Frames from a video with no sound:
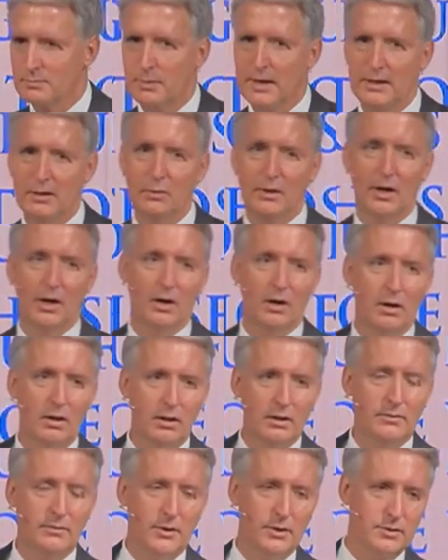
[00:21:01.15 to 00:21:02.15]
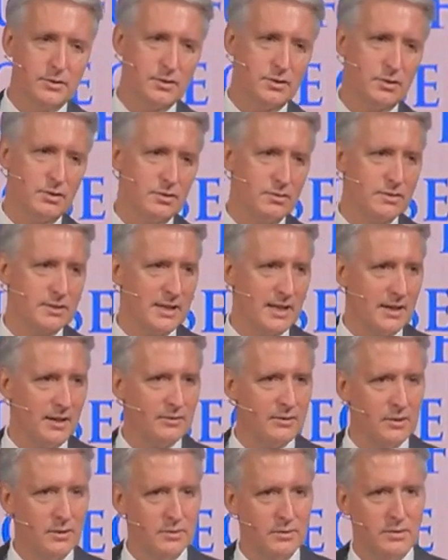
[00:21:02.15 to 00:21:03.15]
By the way, all of those, it turns
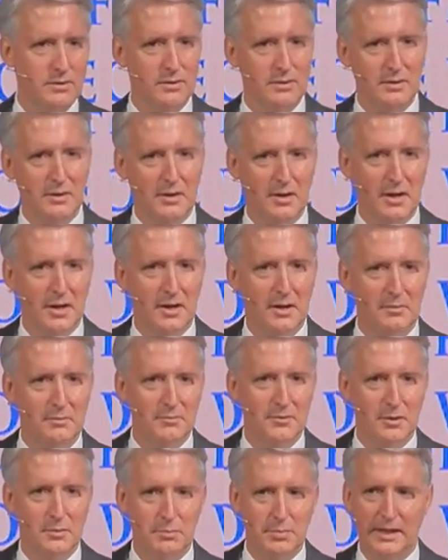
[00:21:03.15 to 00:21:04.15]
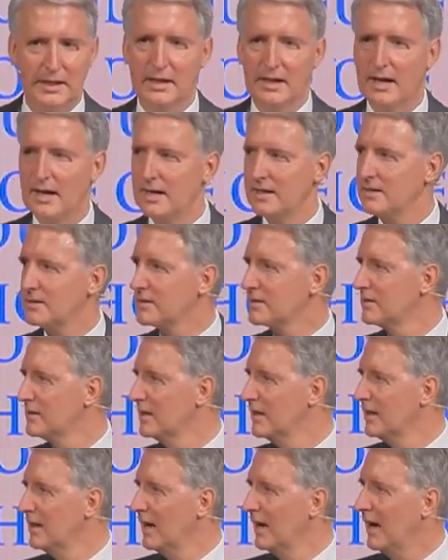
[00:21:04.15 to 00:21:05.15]
out that they're big guys,
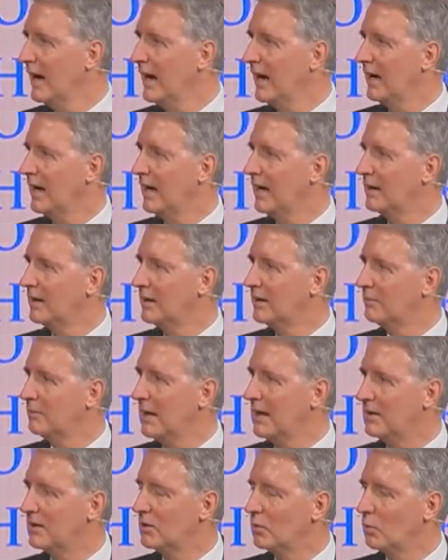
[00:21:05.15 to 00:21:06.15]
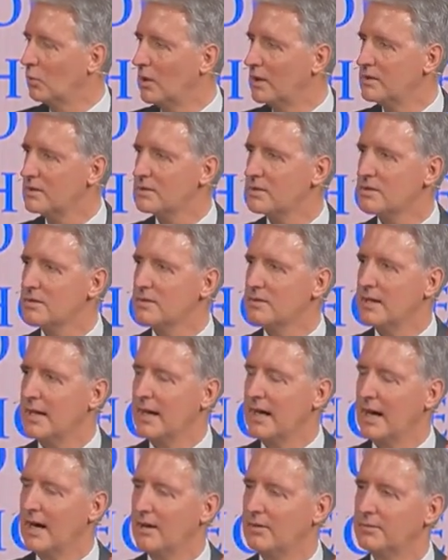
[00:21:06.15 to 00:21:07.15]
and they're ones
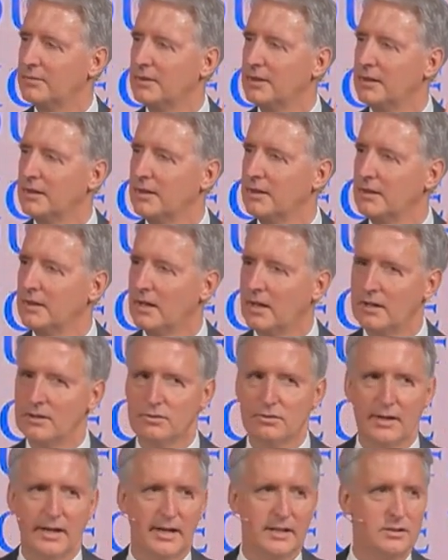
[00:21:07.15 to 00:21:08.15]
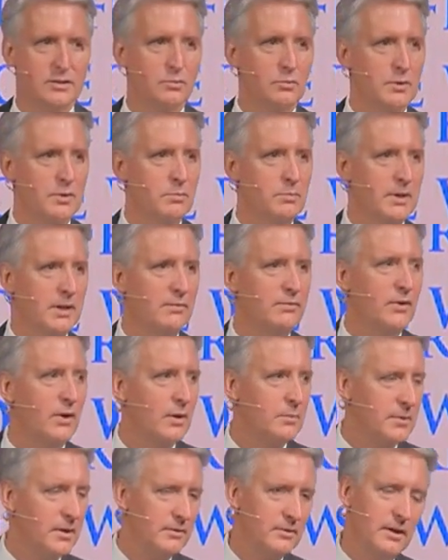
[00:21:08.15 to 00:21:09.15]
that have contracts with big
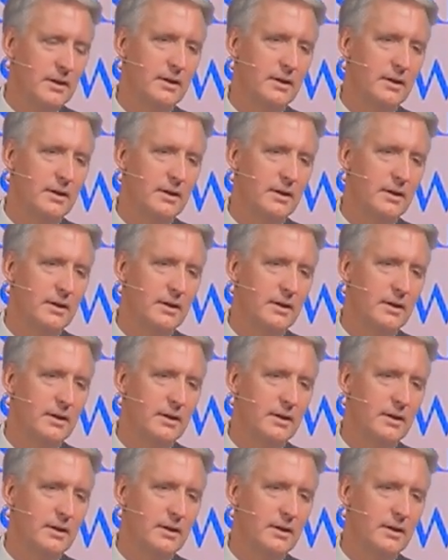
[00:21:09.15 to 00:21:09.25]
pharma.